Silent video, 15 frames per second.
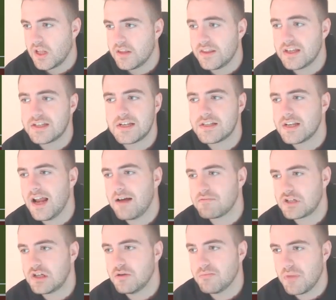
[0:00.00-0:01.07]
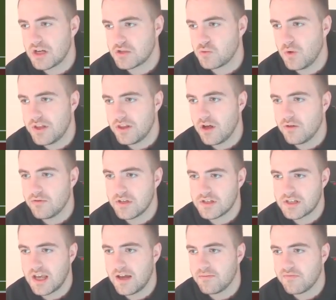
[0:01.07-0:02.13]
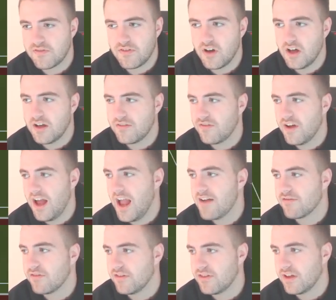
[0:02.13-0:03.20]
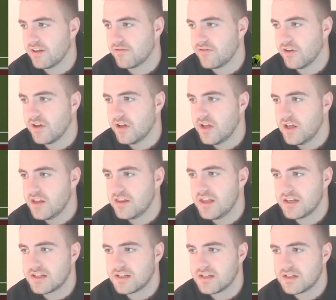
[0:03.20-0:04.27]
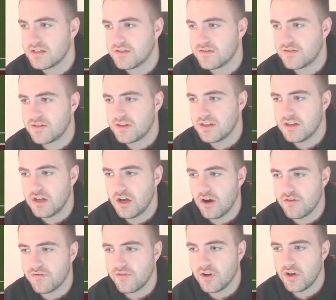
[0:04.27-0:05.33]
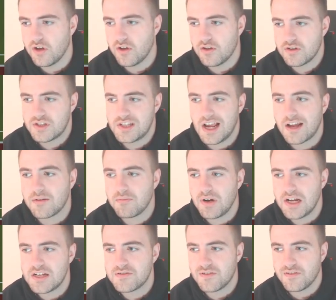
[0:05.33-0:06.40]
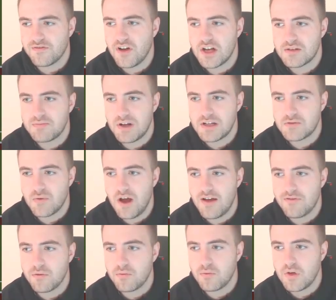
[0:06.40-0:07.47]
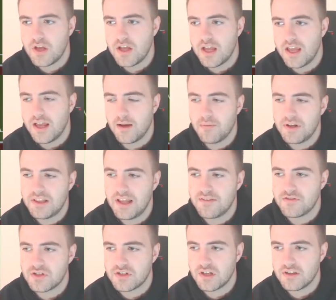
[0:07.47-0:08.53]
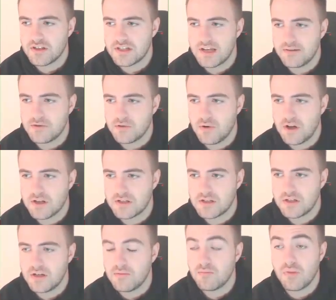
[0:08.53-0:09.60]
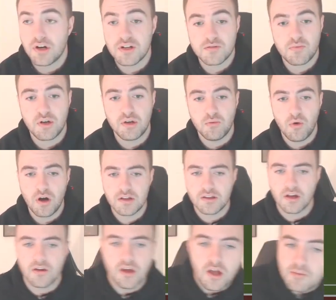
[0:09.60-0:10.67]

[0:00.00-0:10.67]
This is an absolute must-win, though, this game, for everything. For this, for second place, for first place, whatever. I mean, they've just done the same to us. Brenner's put it wide, though.